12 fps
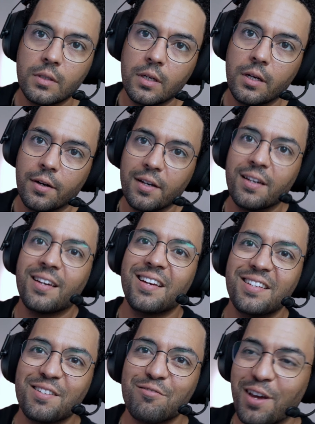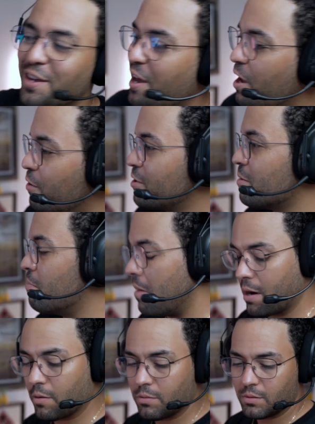it's a radiator, it's a
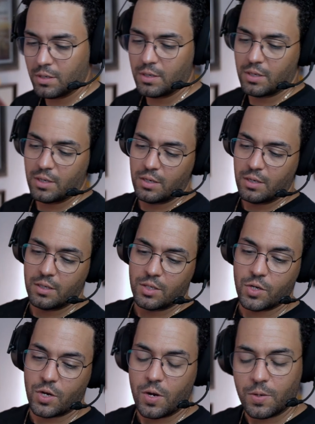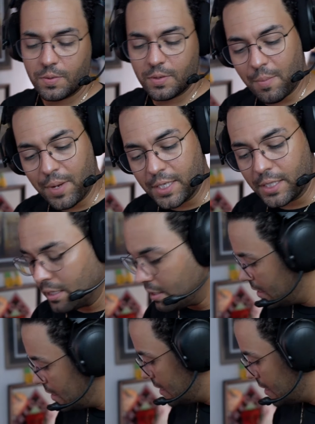metal. So that makes sense.